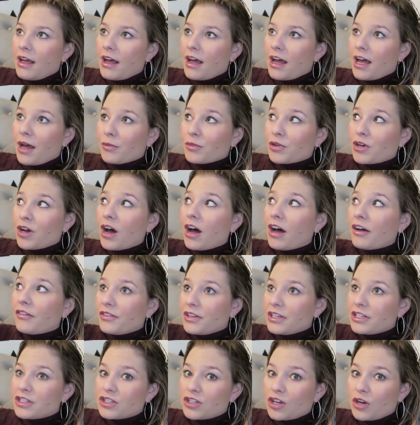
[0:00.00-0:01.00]

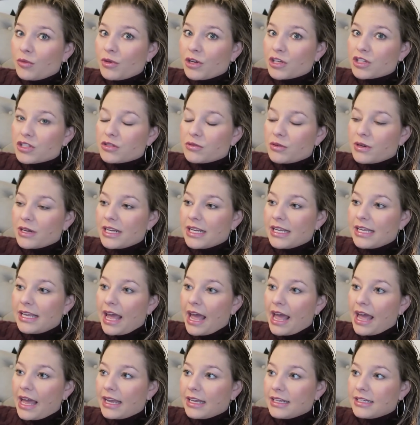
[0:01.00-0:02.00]
coughing so much where he
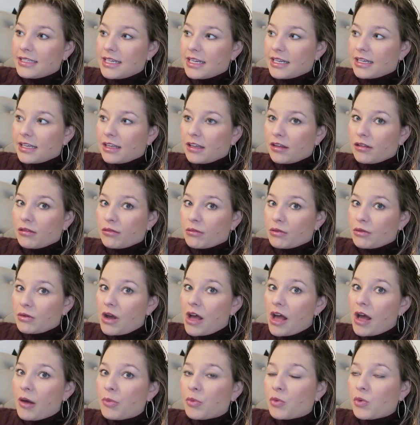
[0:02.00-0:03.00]
gagged and like threw
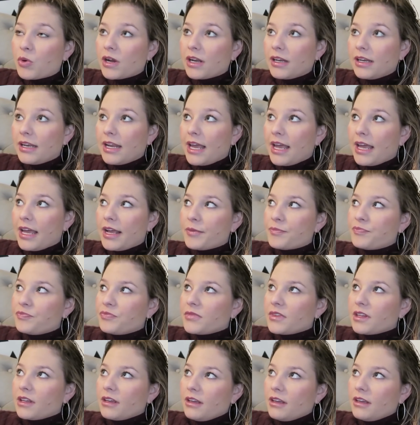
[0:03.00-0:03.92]
up one day.